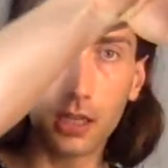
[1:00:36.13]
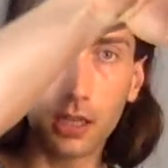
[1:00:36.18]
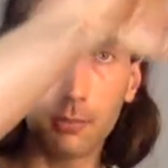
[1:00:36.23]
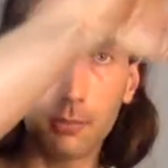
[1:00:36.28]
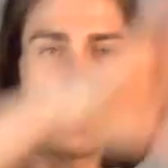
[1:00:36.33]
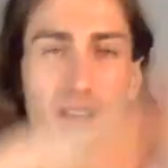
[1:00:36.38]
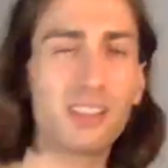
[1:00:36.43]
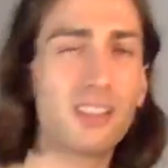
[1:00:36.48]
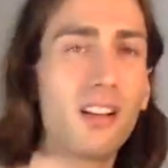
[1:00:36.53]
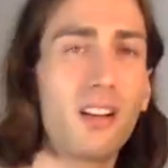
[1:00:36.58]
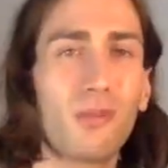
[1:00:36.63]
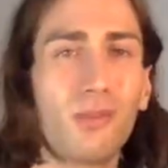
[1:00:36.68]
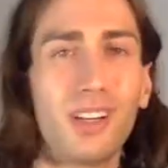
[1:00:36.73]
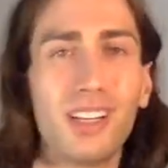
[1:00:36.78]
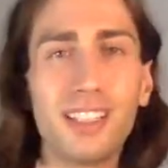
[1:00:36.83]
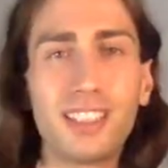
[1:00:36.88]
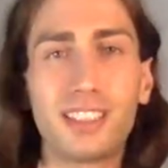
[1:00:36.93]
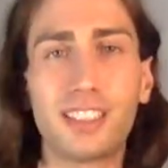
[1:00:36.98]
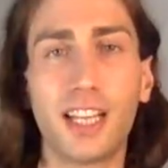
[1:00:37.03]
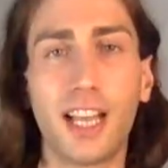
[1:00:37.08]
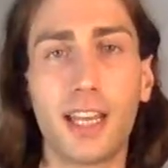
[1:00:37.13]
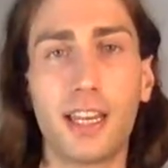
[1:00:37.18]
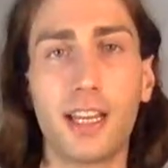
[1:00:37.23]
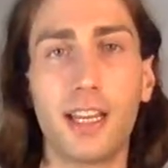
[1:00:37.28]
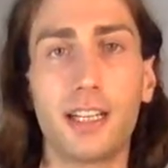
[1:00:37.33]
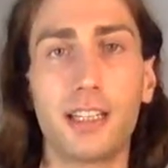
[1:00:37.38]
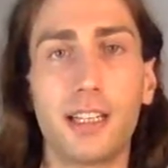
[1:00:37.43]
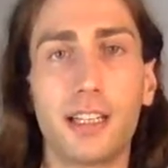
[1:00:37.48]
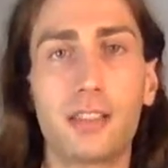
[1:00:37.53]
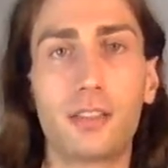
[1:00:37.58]
but it's not really
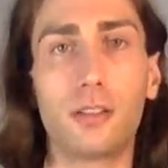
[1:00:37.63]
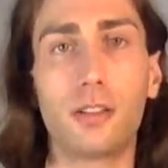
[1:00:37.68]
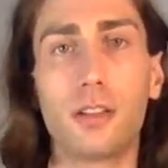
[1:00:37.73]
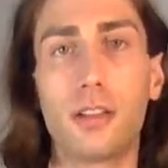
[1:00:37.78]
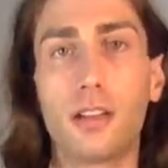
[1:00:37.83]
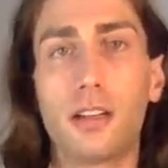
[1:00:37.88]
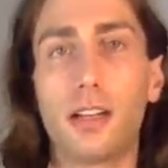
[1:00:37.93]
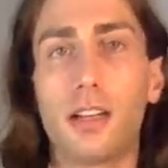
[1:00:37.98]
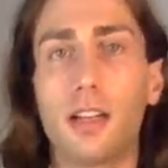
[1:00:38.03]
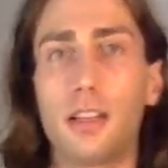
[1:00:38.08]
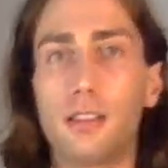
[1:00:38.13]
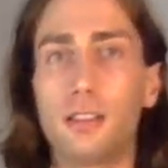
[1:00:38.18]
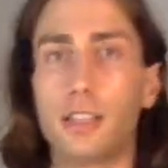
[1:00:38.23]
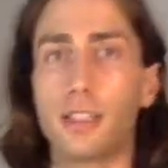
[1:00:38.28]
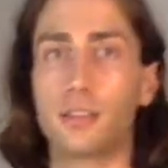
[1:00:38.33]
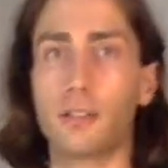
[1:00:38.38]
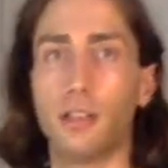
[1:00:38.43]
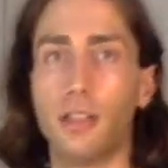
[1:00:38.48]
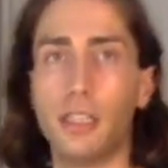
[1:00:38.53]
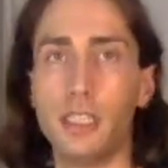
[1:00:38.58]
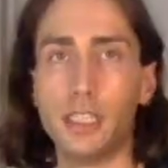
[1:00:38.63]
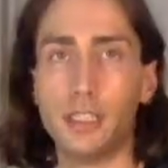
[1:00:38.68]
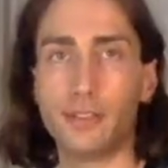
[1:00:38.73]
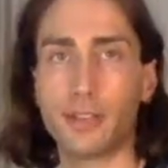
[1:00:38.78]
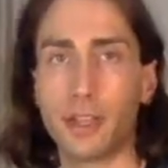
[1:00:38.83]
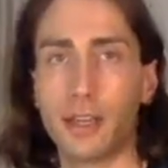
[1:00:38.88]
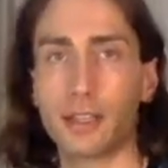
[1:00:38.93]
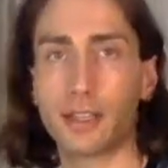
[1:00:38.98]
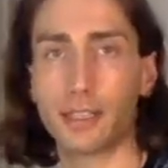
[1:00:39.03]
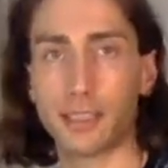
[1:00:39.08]
shedding that you leave
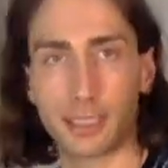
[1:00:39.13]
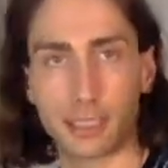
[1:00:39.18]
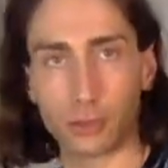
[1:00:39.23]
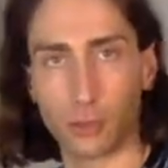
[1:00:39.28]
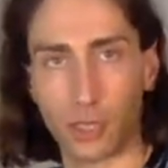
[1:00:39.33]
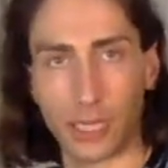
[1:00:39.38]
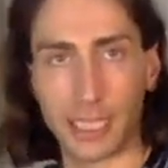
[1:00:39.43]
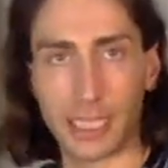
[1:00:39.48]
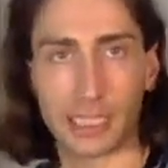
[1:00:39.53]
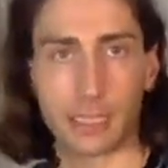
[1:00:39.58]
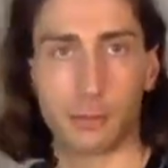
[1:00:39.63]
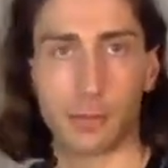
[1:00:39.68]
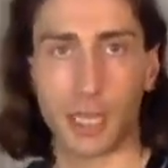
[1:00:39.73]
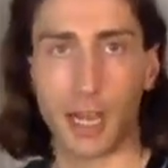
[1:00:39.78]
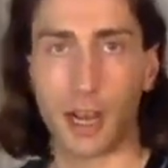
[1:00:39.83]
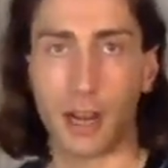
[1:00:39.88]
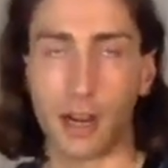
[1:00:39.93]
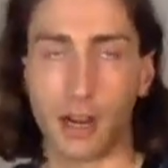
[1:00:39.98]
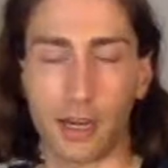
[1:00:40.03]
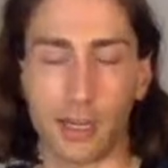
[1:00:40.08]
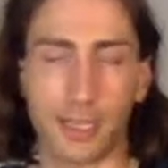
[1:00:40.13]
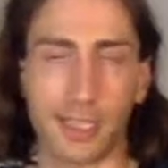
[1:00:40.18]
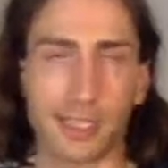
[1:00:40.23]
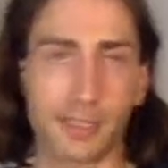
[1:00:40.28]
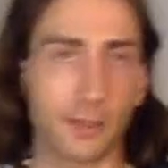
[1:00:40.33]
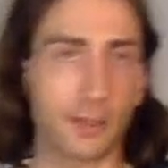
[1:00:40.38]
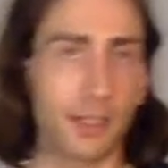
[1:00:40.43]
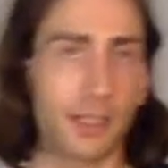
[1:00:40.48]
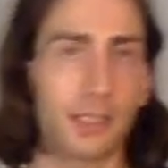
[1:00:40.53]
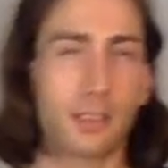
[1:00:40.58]
like a trace behind,
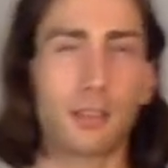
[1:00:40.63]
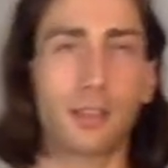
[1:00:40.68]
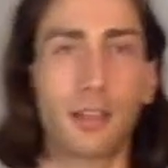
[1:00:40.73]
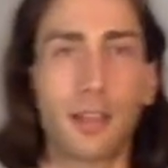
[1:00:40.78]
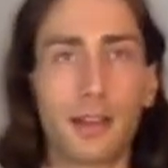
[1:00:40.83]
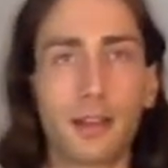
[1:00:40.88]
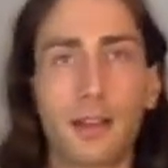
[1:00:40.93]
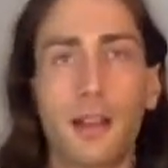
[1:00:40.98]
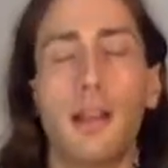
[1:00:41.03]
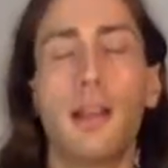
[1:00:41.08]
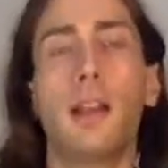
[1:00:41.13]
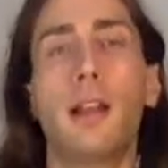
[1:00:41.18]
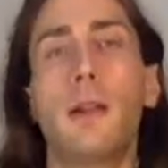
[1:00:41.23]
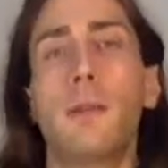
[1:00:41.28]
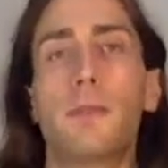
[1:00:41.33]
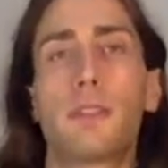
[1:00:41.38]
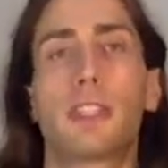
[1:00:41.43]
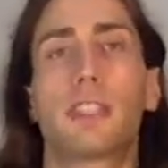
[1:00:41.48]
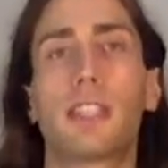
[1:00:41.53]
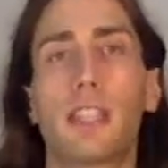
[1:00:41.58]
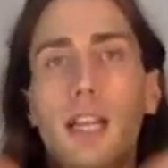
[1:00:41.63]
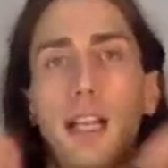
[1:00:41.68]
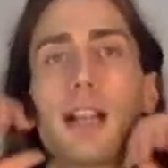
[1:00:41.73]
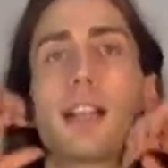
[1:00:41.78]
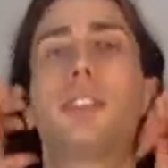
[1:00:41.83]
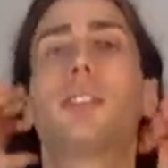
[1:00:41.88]
or that you're like scared